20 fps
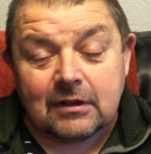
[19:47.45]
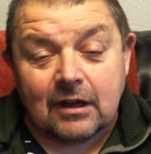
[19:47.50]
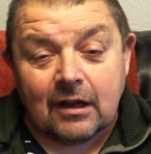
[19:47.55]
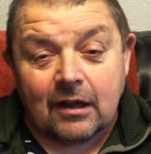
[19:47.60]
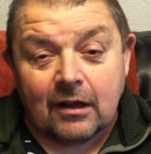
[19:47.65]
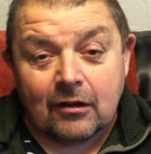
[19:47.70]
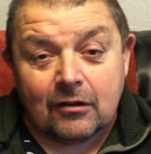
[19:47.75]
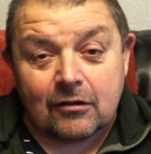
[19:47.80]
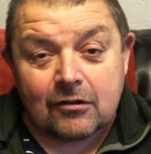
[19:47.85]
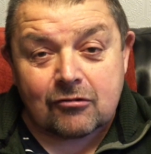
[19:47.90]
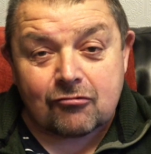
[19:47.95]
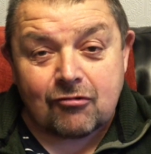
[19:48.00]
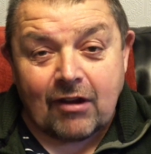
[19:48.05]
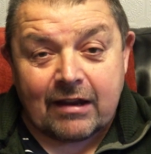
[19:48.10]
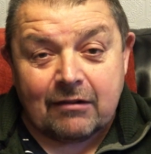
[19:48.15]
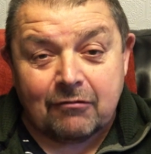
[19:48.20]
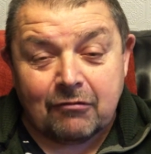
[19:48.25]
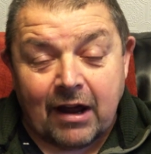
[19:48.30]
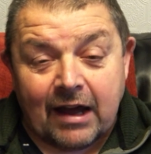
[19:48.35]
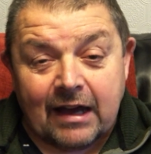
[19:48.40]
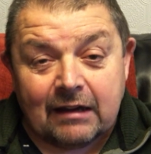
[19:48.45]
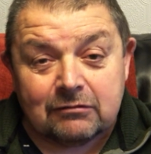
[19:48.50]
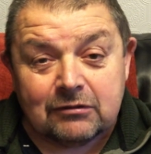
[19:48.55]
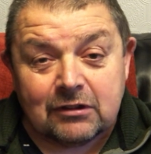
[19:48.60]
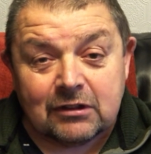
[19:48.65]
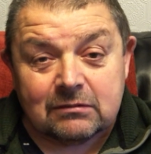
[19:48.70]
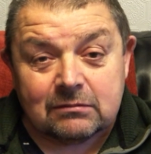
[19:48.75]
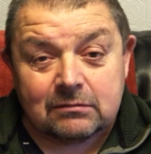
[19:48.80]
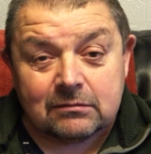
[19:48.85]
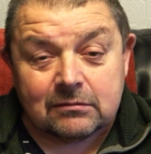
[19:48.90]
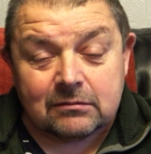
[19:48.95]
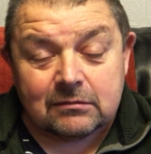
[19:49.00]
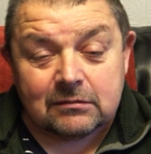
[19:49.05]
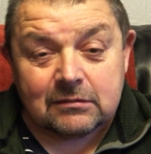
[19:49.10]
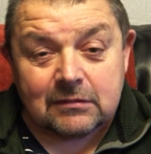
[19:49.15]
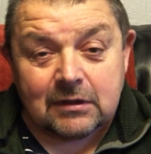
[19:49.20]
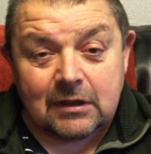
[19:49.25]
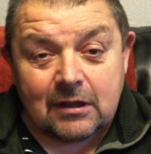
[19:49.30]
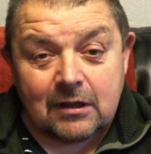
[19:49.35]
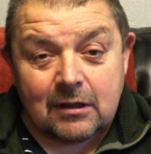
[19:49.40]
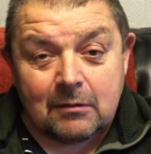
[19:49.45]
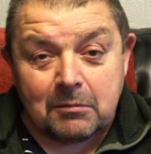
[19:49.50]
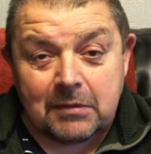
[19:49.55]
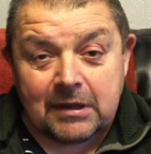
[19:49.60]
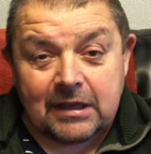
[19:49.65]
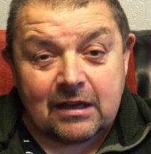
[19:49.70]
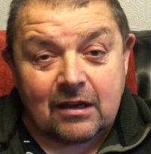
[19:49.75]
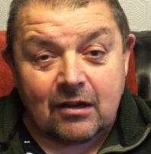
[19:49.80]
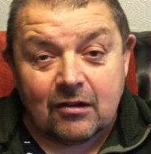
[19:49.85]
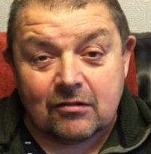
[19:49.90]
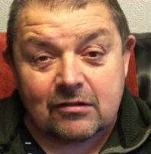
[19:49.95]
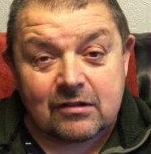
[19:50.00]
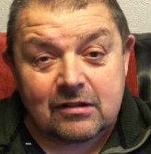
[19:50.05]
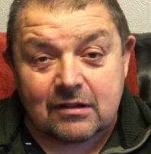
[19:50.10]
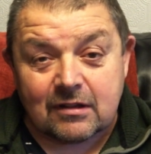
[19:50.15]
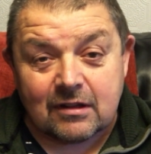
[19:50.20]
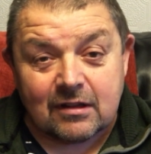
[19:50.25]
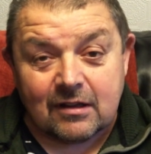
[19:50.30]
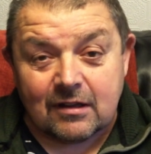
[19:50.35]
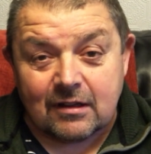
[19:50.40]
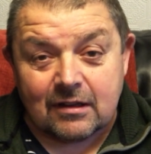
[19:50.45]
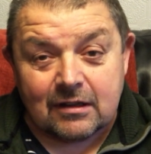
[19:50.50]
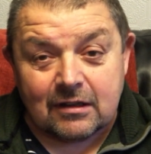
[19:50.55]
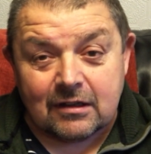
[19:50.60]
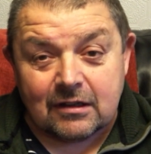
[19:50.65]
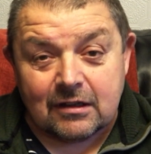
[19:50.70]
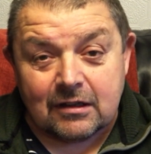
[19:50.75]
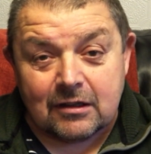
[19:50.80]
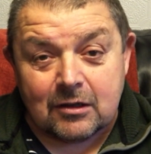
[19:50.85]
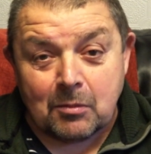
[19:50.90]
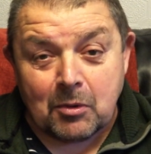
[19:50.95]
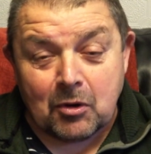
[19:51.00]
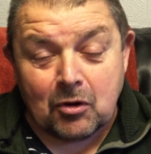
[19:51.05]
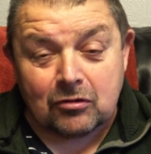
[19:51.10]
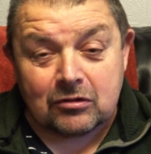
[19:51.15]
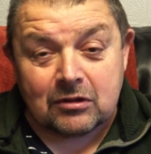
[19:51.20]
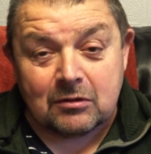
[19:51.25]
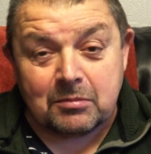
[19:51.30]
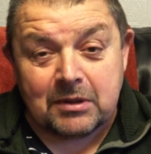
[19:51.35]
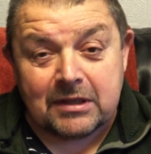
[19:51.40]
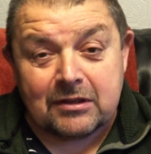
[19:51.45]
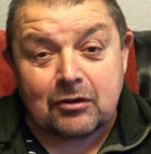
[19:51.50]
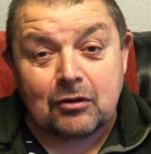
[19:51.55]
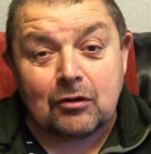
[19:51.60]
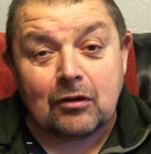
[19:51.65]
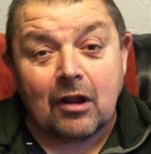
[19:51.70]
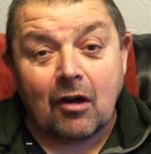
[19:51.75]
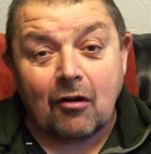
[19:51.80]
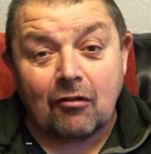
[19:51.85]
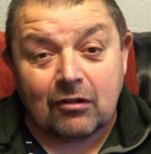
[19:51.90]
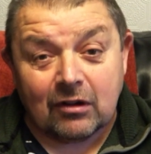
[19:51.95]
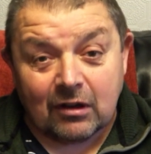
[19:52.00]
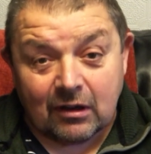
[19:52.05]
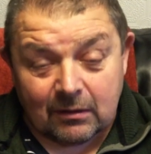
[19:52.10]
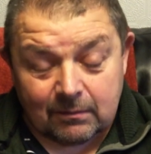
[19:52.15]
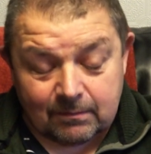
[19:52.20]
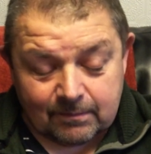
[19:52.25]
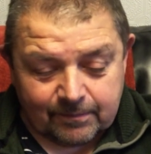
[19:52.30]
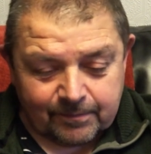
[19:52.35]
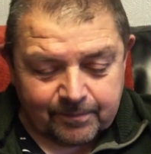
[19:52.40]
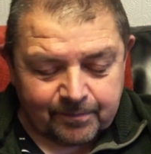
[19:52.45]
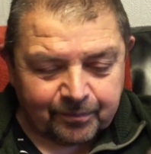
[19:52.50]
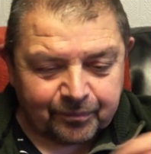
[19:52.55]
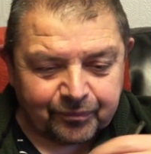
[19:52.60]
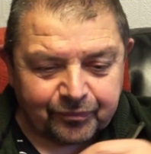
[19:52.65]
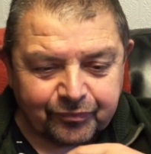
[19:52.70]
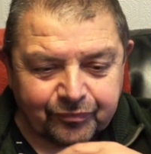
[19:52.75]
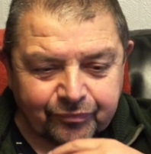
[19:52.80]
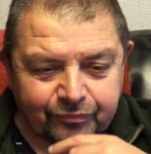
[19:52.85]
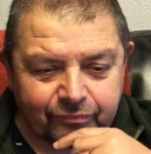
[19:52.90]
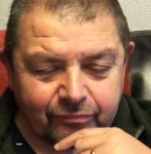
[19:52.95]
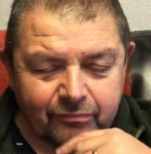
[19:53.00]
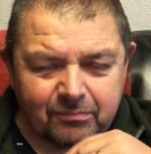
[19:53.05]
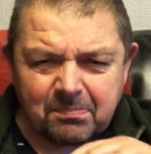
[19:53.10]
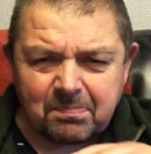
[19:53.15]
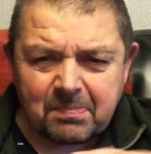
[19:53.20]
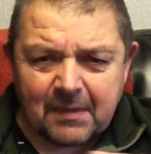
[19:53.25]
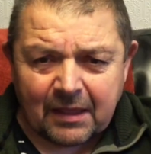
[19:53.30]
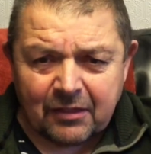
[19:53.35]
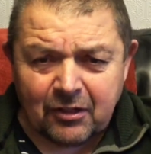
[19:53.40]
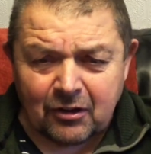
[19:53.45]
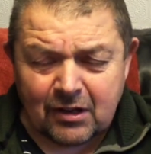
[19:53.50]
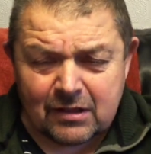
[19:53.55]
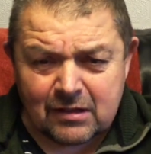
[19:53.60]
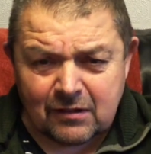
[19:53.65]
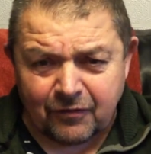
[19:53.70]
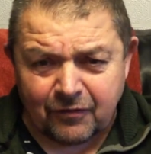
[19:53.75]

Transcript: uh, straight round because your boat would be too long. There is a